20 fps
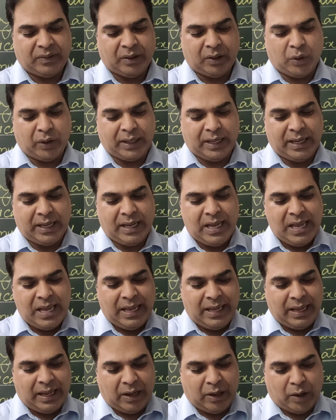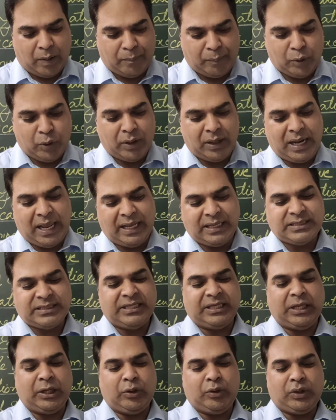Okay, plural
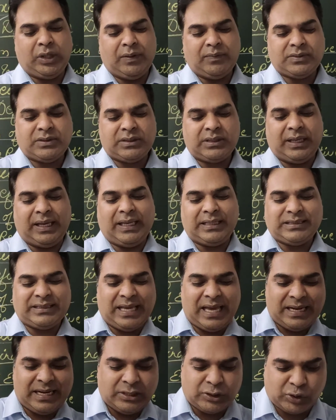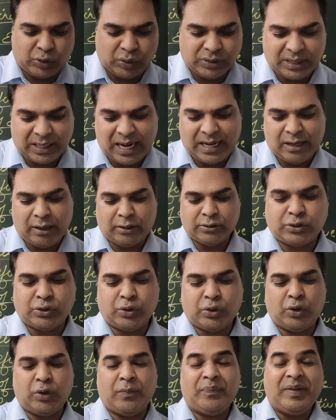executives is there in Switzerland
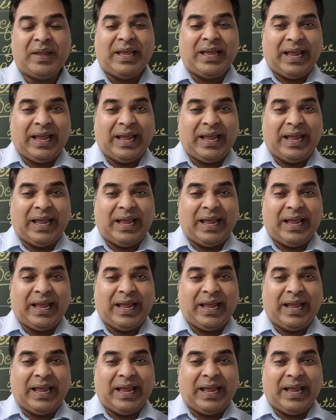also.